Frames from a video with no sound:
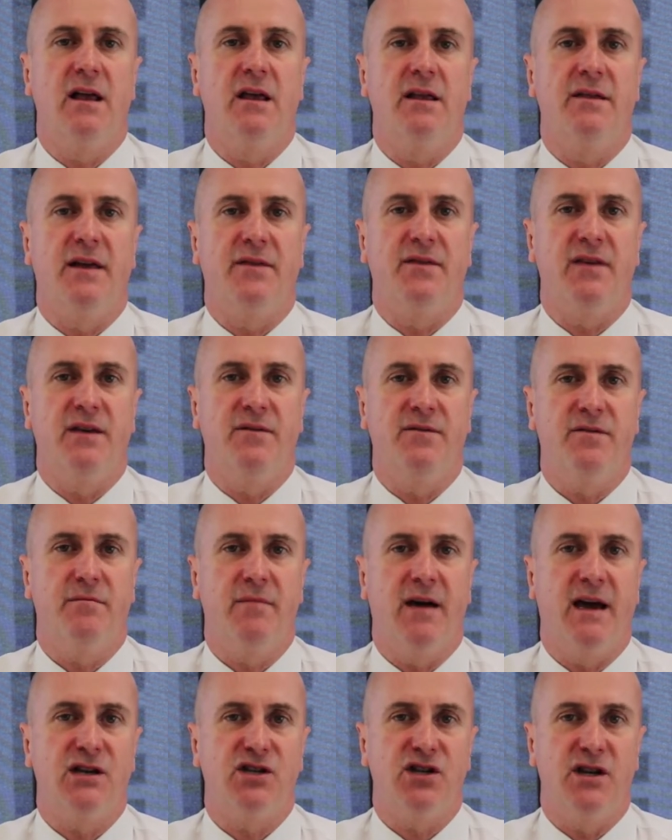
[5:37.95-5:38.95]
that the
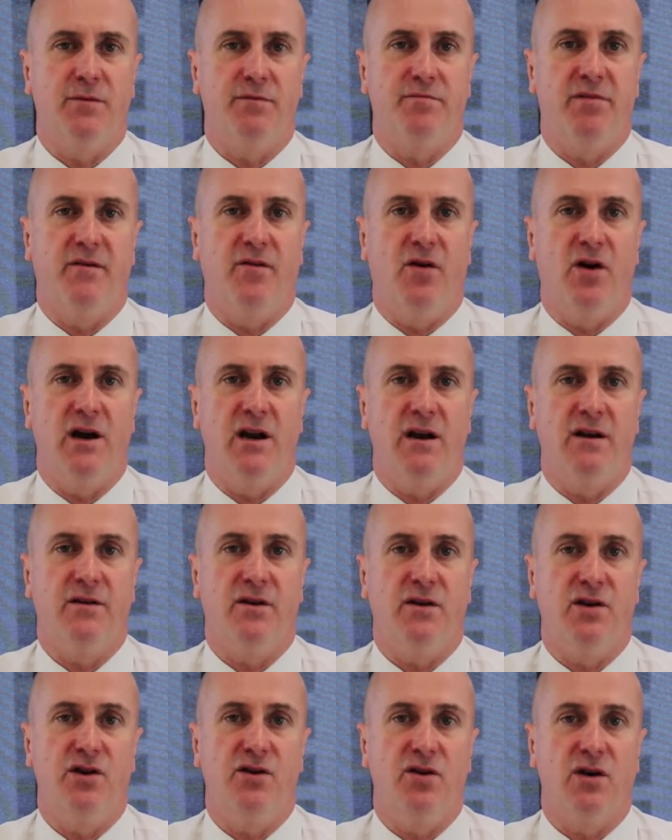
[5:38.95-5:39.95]
information it provided to
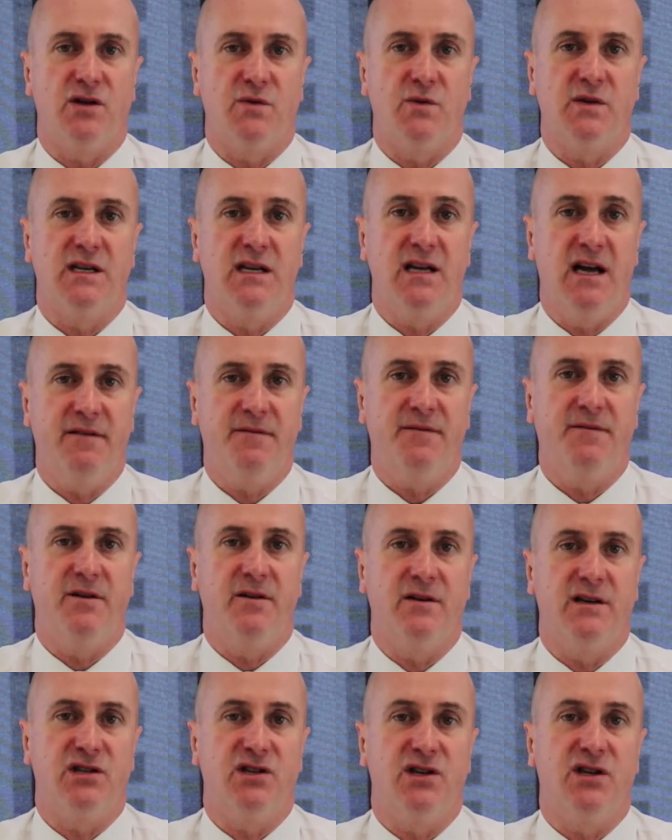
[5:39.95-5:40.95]
Qudos was enough for
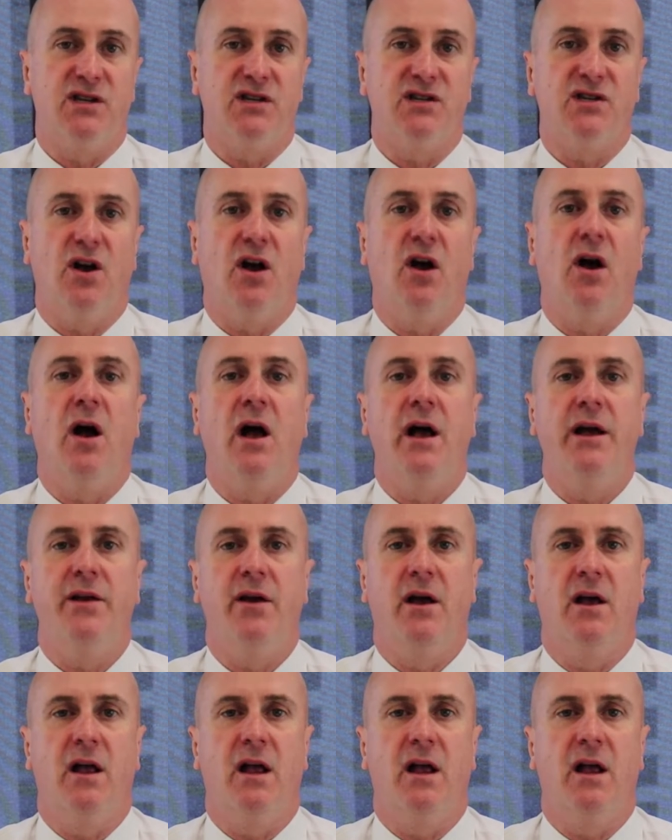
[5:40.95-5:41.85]
it to decide